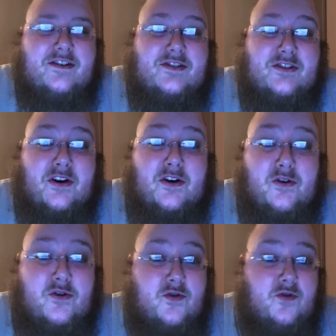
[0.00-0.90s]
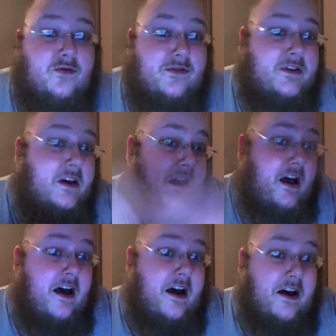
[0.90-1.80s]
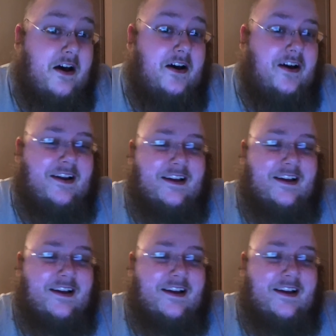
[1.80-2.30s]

so ta-da!